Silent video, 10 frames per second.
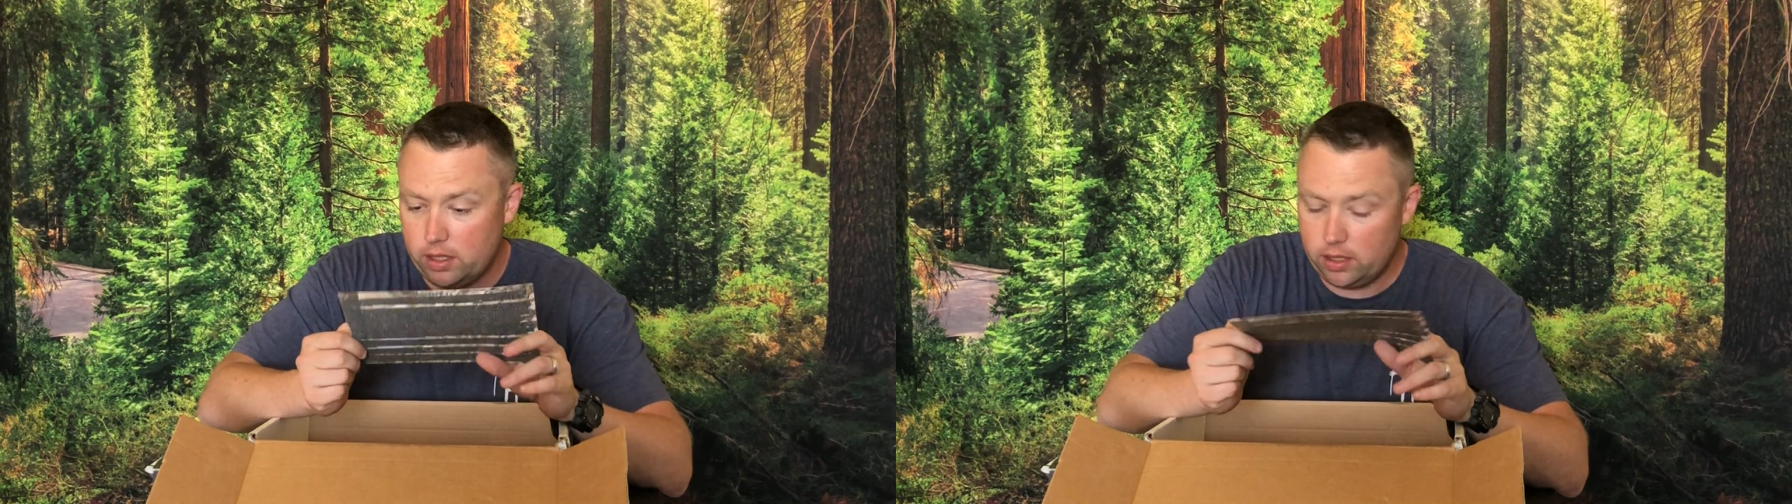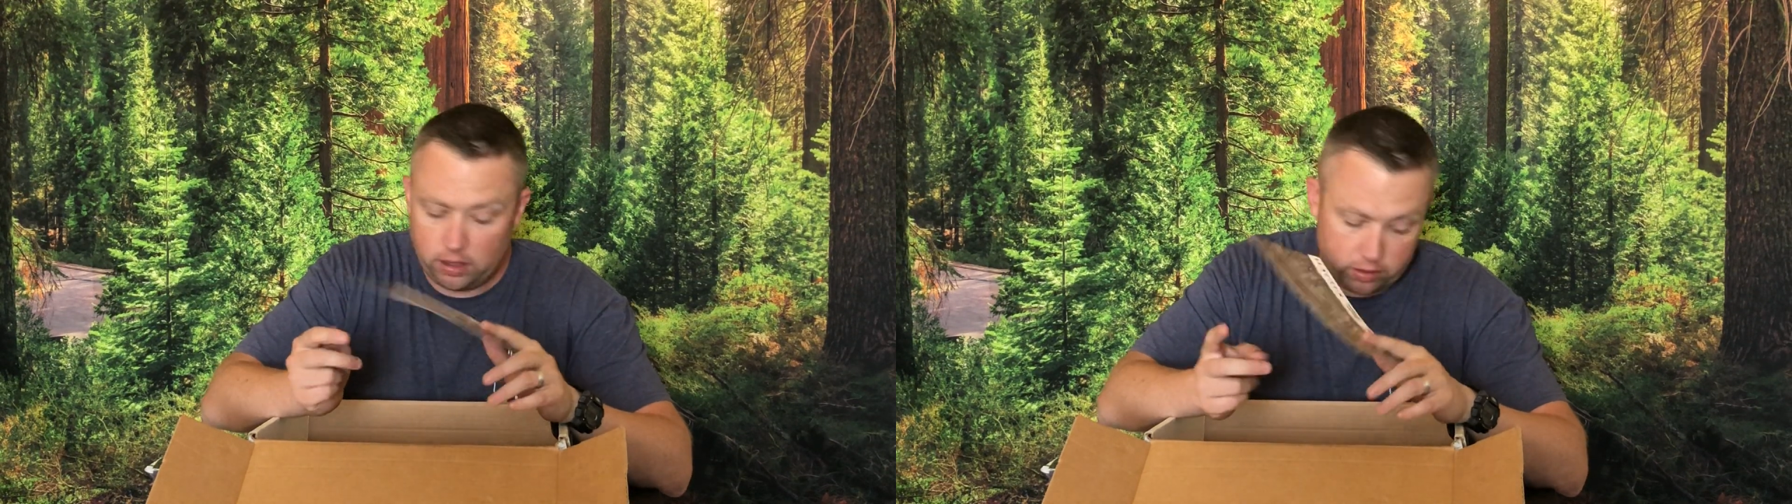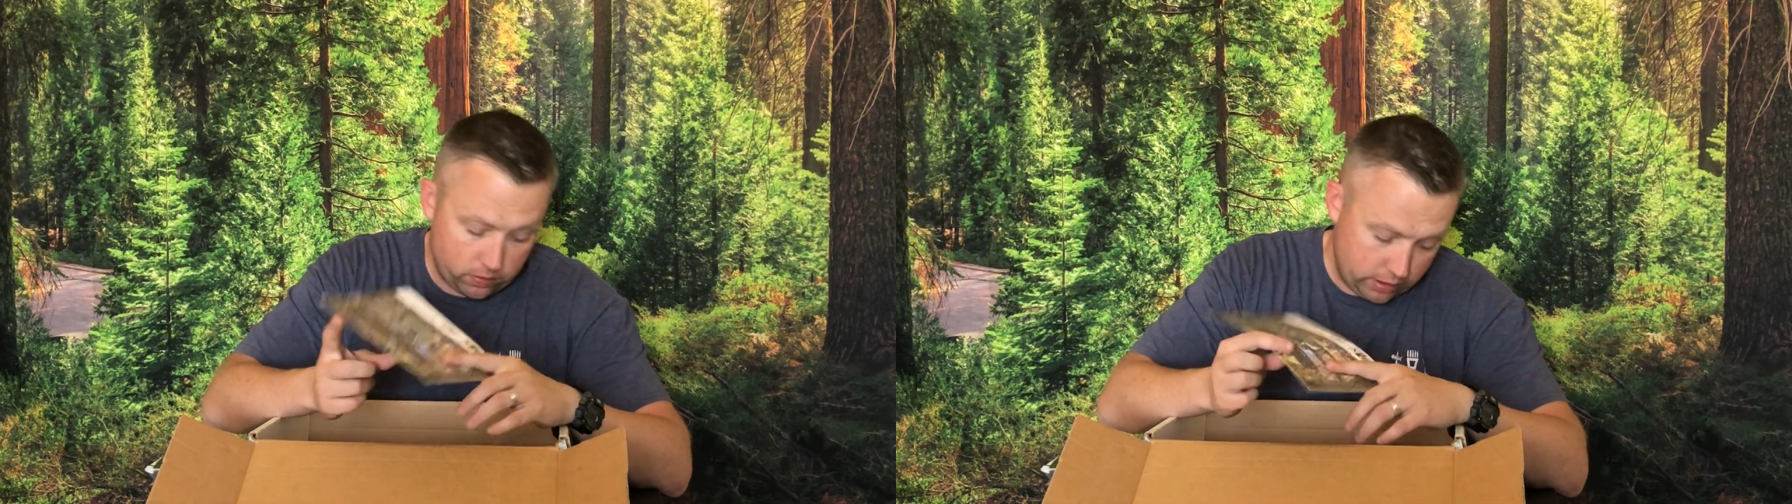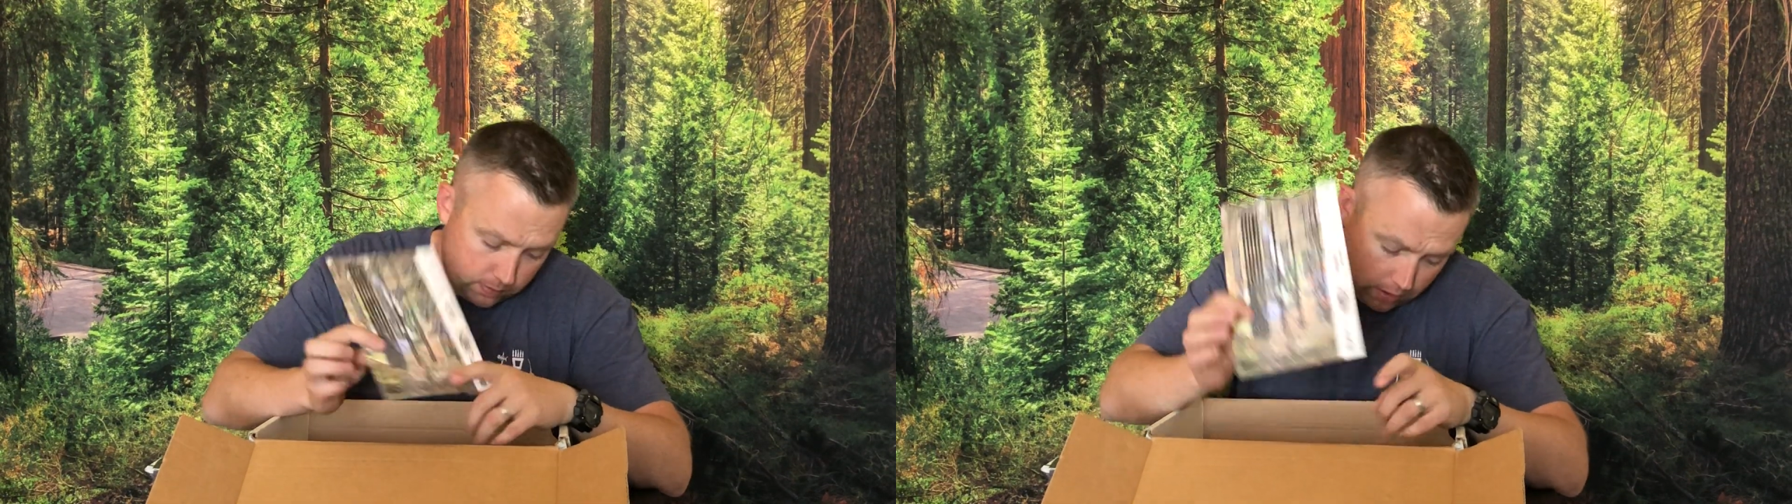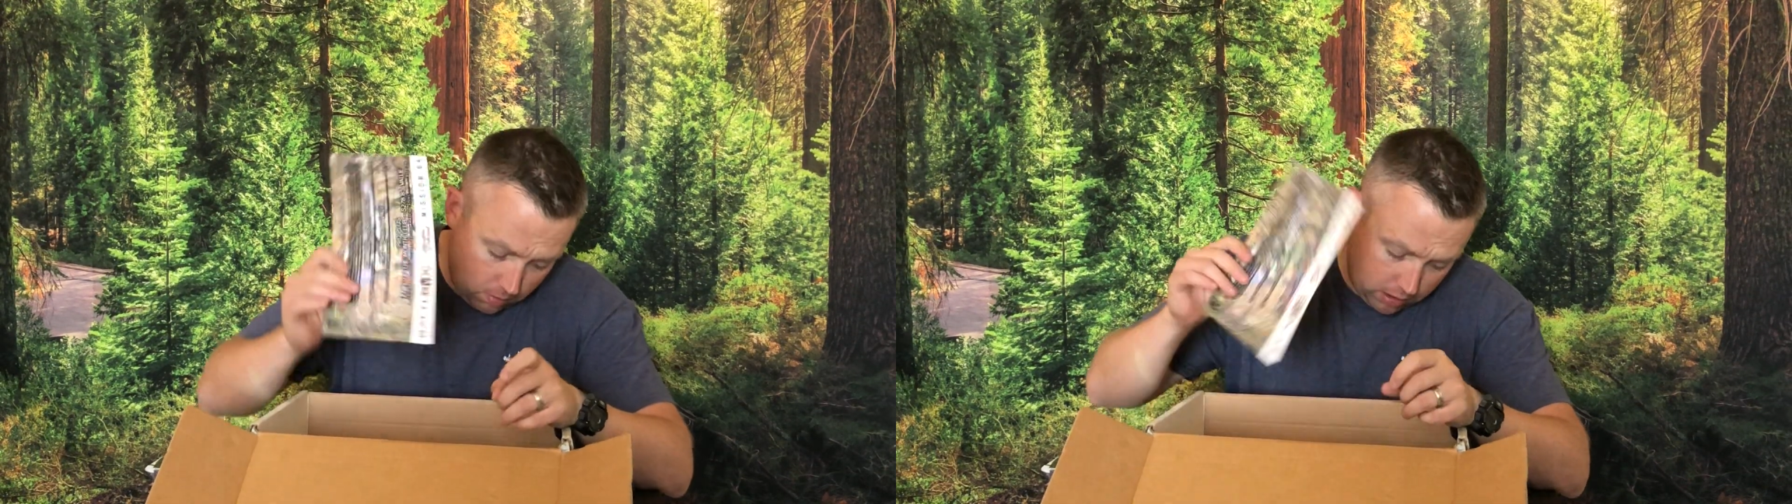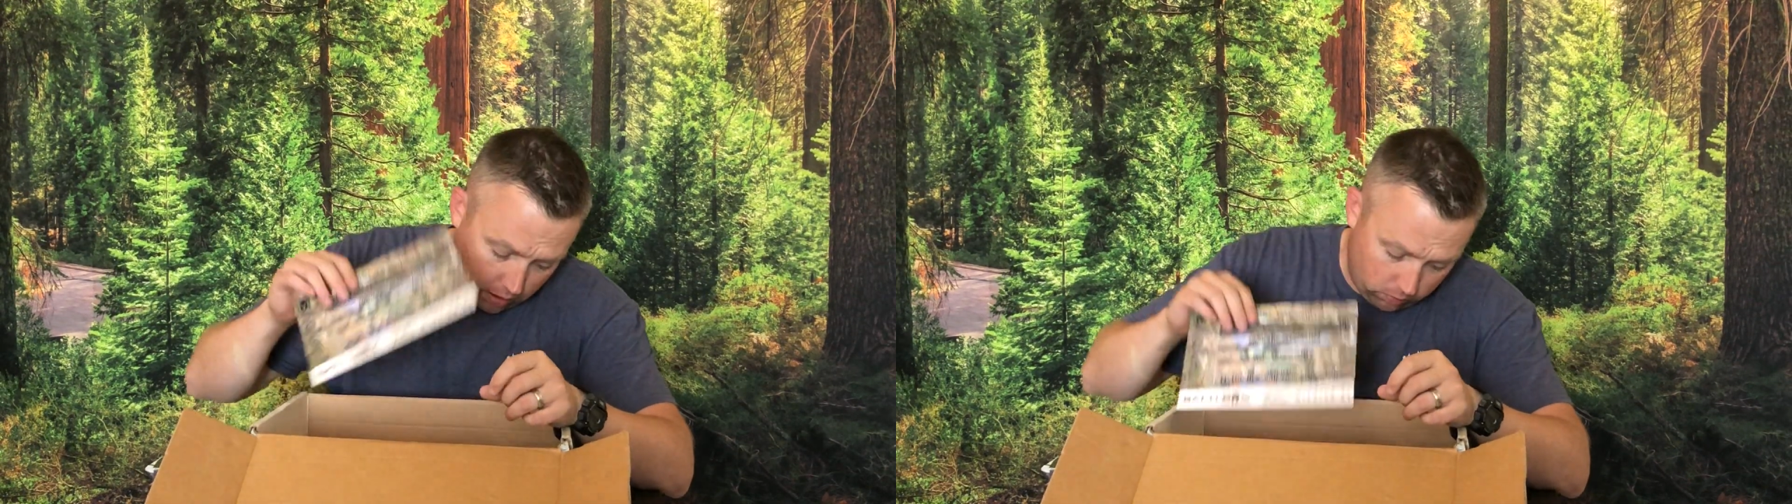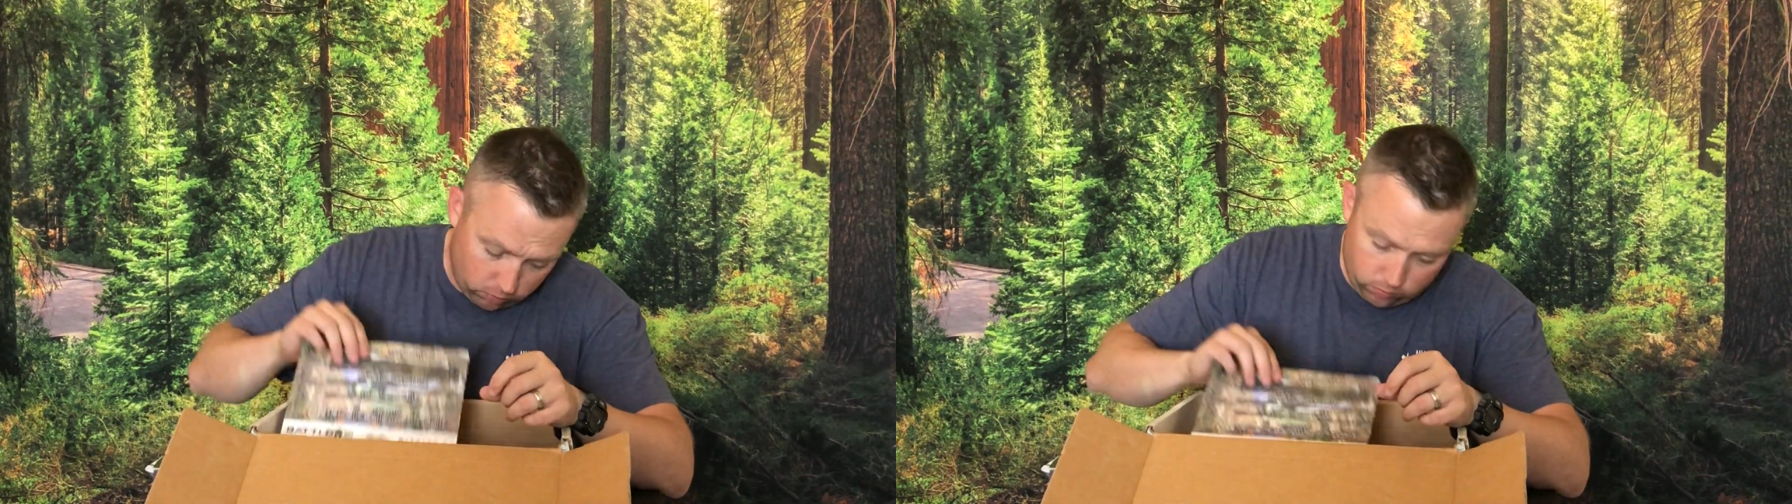Well, this better be a